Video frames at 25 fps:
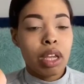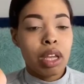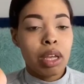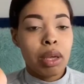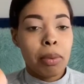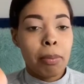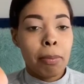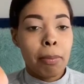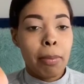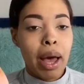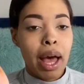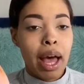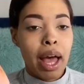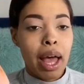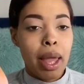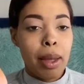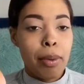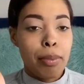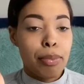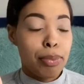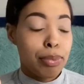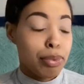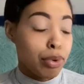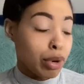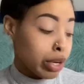my
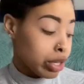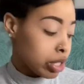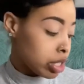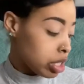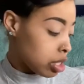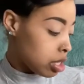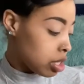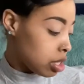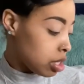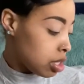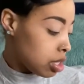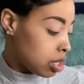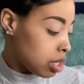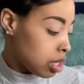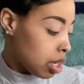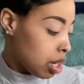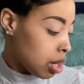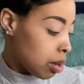brushes